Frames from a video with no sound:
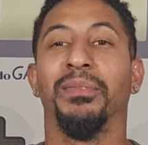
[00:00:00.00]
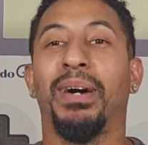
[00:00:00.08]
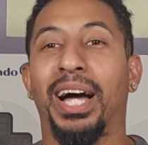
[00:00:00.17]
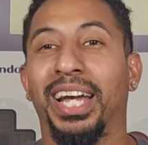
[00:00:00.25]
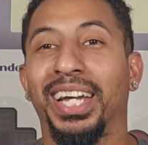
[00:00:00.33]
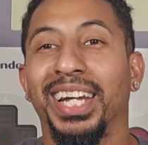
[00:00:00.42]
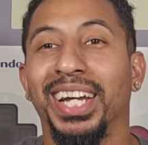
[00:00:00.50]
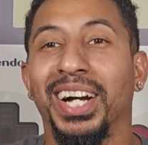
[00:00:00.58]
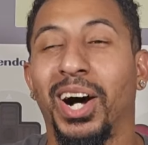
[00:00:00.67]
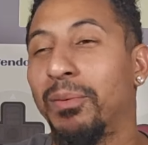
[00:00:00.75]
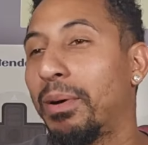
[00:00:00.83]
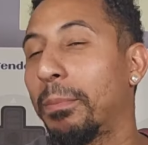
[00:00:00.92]
my
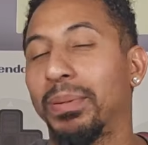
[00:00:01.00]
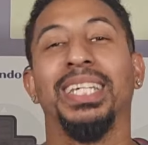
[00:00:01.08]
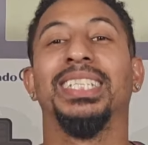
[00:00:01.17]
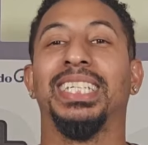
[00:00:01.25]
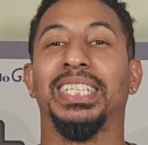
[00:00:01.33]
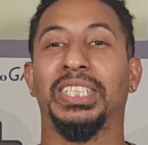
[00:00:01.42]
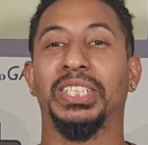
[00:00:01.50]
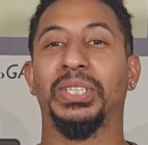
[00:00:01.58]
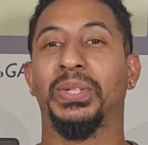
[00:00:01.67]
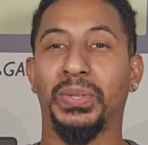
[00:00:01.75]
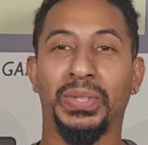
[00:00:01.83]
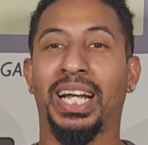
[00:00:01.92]
on my PlayStation,
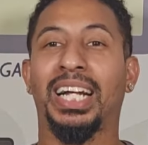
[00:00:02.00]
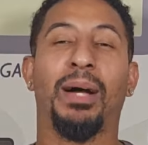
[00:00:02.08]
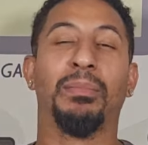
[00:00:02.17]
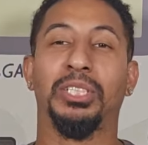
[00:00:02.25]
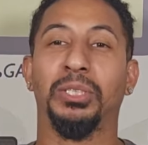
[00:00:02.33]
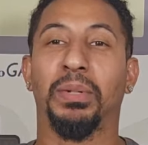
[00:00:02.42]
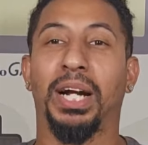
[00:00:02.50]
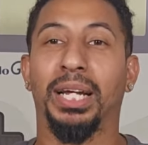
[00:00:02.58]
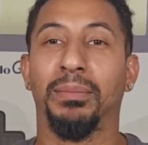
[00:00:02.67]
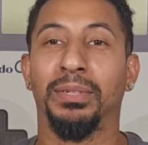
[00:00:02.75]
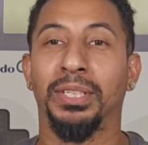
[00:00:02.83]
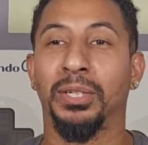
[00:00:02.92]
so that got me super
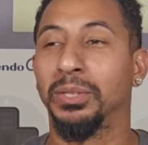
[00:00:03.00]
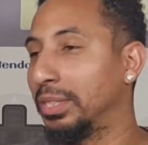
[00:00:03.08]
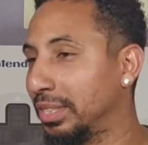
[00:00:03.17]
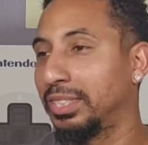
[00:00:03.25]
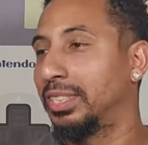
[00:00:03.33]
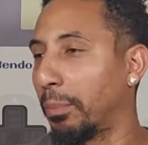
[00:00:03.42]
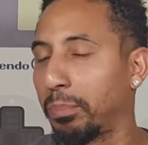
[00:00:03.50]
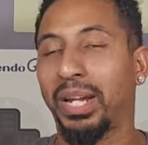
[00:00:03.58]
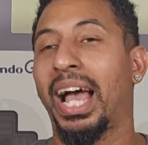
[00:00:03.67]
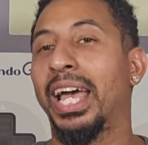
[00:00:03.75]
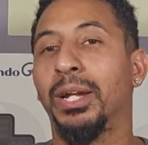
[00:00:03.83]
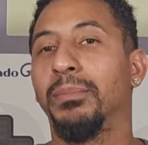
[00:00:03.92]
hyped. You know, to
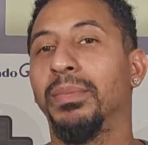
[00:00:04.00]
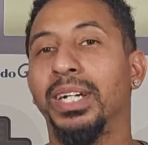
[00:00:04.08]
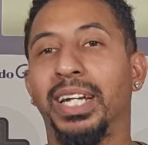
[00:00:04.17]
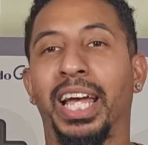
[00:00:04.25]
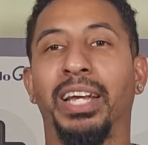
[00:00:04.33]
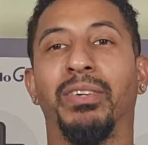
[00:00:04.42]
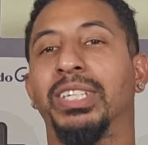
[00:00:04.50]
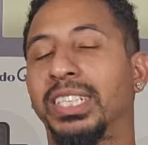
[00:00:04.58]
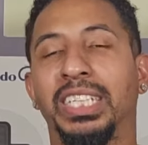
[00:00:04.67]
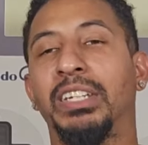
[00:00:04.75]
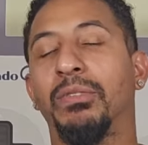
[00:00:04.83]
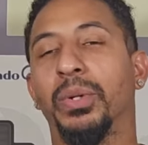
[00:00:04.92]
platinum a
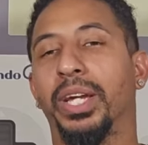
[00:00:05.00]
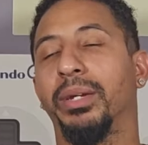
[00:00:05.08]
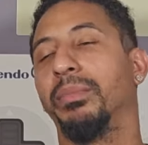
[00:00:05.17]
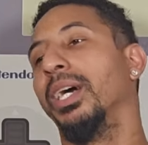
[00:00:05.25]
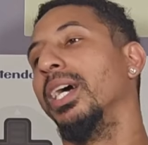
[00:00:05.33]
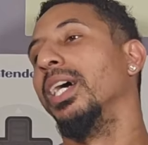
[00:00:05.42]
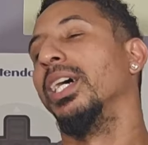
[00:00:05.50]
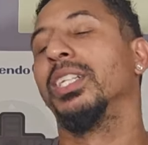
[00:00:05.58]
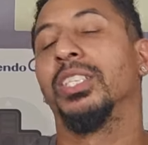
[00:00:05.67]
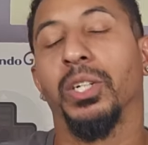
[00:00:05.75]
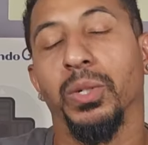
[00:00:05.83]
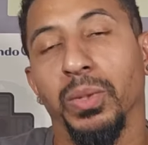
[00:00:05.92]
Resident Evil game.
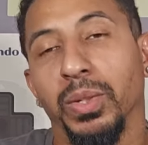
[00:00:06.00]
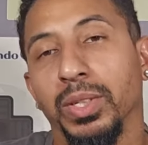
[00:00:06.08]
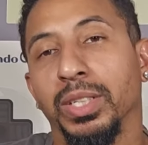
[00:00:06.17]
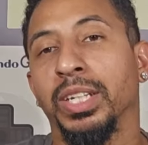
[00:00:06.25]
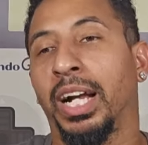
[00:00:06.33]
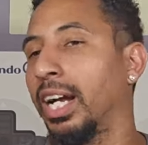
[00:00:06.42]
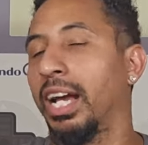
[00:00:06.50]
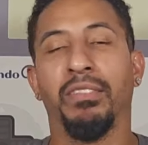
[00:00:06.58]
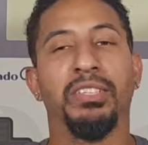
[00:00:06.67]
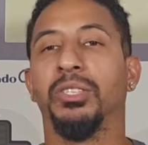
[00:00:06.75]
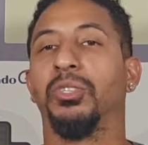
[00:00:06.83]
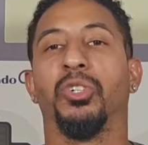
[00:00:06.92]
So I got every
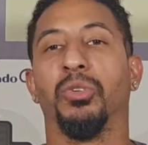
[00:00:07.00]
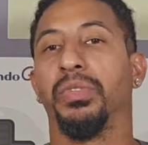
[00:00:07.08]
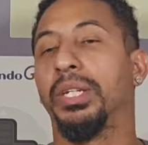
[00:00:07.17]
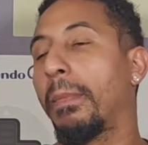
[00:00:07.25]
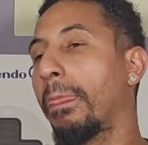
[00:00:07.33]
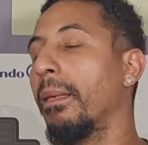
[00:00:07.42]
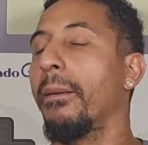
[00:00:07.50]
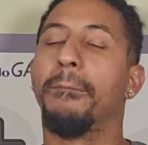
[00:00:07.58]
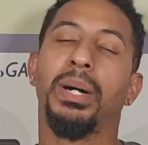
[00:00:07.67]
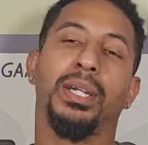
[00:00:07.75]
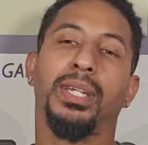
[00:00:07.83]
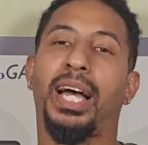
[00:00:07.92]
single trophy.
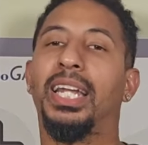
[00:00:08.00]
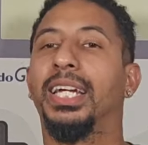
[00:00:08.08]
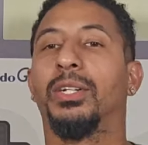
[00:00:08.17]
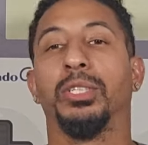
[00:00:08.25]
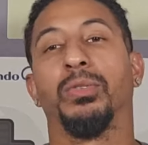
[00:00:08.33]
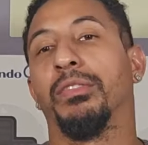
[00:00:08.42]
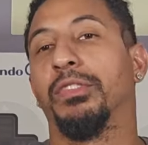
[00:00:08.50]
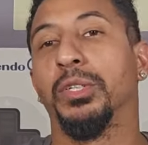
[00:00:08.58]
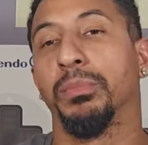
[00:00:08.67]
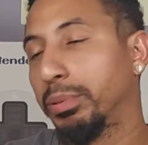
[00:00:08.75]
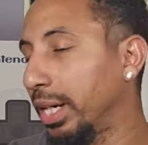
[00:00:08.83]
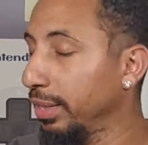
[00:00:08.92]
But I like Chris Redfield.
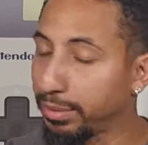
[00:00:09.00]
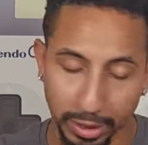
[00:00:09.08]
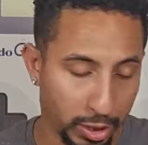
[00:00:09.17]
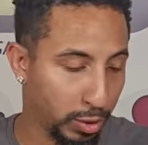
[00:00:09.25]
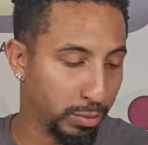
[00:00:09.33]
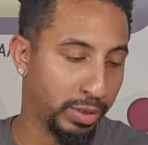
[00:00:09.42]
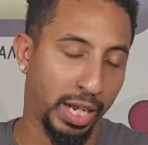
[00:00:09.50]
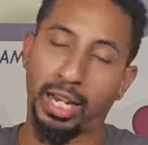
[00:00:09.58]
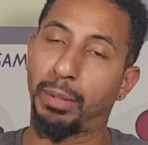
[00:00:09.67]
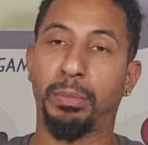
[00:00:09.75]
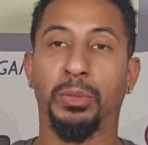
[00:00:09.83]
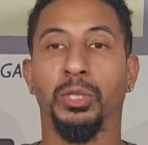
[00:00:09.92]
But you know, not a lot
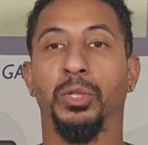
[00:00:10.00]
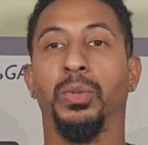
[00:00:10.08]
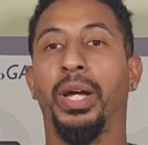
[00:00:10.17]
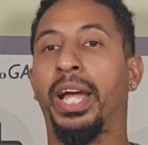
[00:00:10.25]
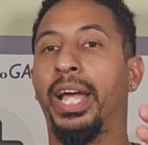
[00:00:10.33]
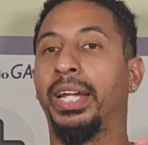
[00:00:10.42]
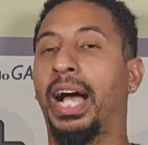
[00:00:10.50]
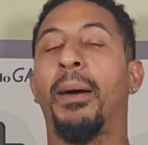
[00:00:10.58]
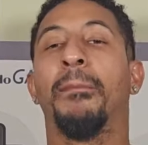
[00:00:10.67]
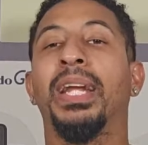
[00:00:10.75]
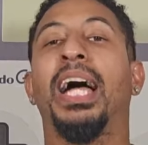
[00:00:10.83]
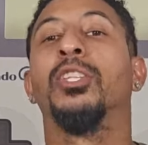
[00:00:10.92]
of people do. And I,
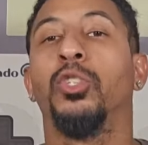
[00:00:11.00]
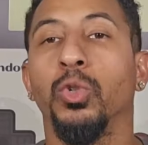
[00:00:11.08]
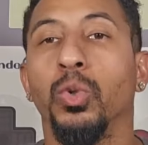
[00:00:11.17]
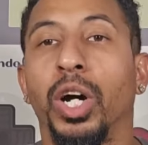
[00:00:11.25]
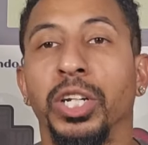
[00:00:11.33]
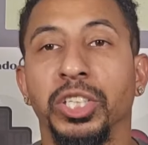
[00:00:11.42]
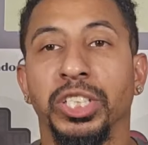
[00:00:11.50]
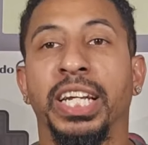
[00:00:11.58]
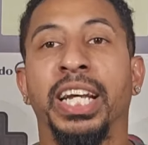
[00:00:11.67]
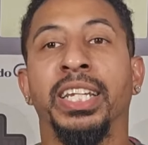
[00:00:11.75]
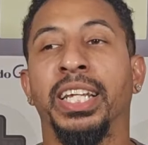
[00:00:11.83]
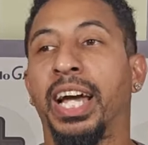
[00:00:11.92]
but I do
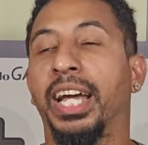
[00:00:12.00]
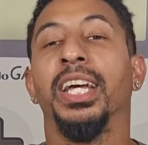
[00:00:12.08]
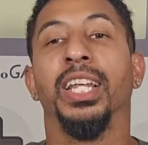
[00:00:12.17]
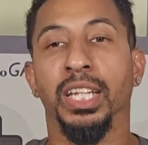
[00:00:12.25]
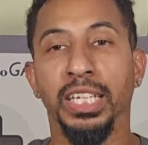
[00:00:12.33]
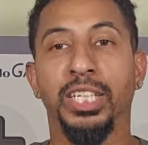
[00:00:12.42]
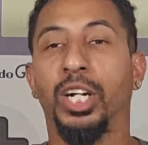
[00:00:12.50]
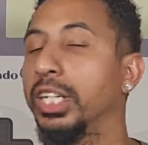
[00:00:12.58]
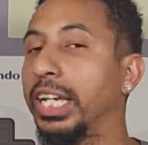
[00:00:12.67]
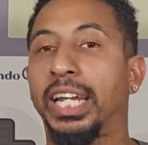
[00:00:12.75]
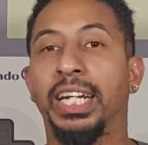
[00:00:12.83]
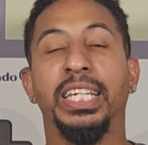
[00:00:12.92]
understand that Leon
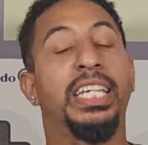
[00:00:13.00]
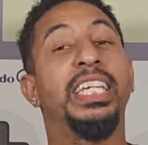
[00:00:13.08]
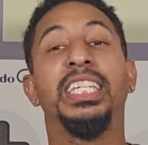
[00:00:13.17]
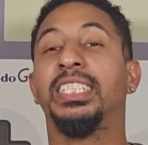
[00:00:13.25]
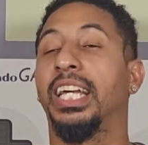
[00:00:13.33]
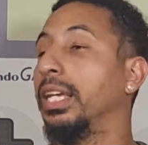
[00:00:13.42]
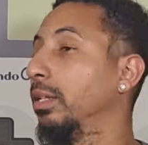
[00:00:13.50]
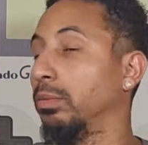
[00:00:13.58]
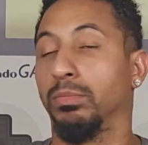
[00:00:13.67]
Kennedy, he is a